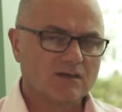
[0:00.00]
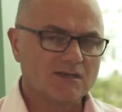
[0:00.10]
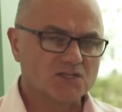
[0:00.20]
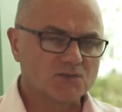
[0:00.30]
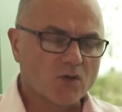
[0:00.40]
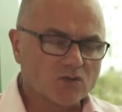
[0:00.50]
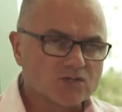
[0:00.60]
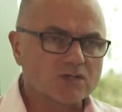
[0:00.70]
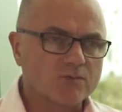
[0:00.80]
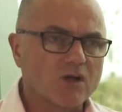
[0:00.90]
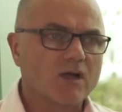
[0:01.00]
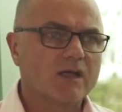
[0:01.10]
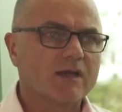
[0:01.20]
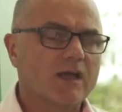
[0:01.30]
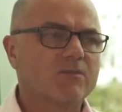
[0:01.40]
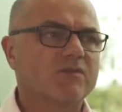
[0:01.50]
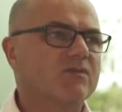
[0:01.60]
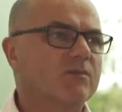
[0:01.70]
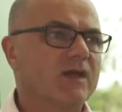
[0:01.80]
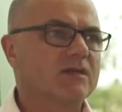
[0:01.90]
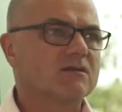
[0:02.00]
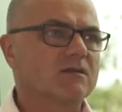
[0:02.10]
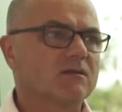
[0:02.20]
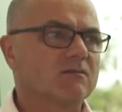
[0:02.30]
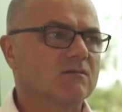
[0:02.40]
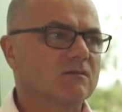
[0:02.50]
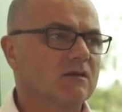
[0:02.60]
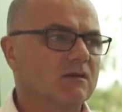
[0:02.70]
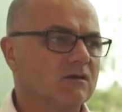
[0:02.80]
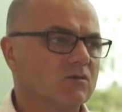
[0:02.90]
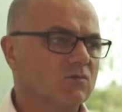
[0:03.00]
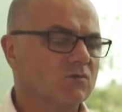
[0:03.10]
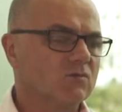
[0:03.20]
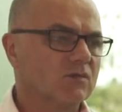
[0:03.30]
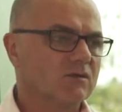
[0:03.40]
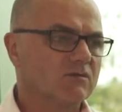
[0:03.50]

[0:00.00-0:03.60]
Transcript: is sponsored by a number of the major uh,